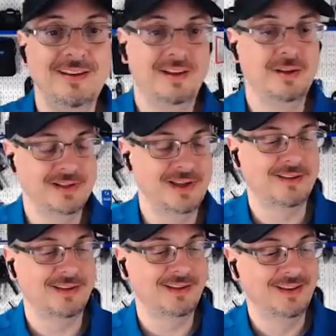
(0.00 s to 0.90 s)

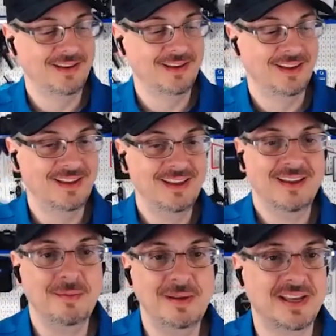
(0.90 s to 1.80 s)
exactly.
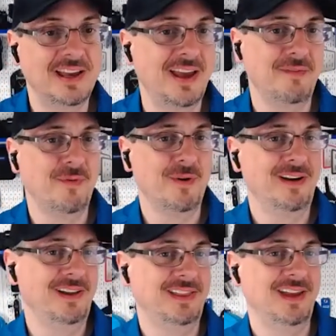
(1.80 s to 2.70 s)
it means I can't afford
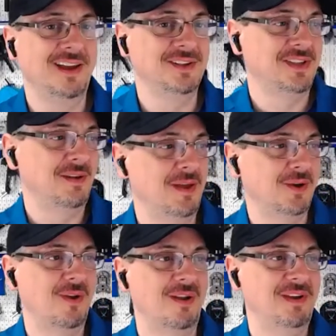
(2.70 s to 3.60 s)
anything else. I'm not
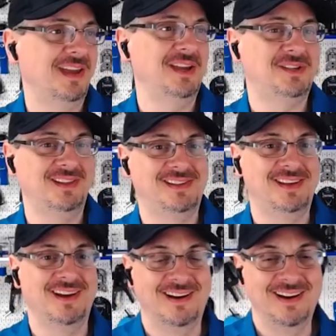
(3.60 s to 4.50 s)
going to vacation this
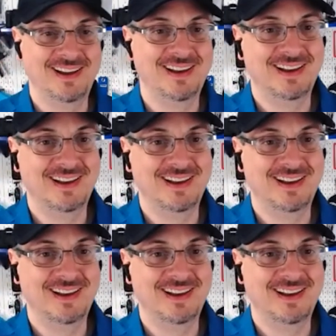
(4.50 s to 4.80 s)
year because